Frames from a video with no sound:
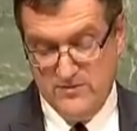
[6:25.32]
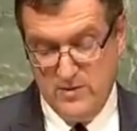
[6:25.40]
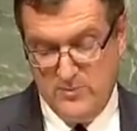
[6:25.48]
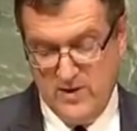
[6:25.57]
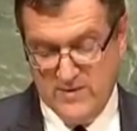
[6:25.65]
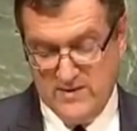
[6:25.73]

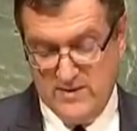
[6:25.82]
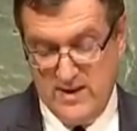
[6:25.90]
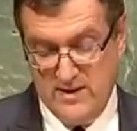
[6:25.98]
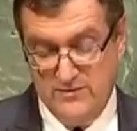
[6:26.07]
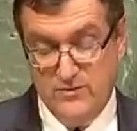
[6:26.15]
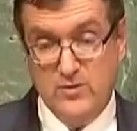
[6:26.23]
Mr.
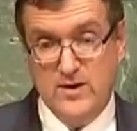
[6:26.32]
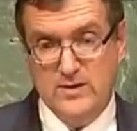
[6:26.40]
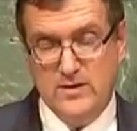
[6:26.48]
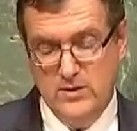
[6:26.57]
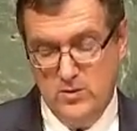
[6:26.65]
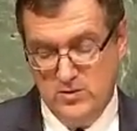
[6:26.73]
President, to
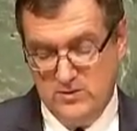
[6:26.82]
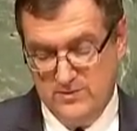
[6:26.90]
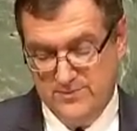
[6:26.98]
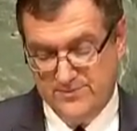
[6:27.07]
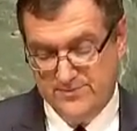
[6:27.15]
conclude,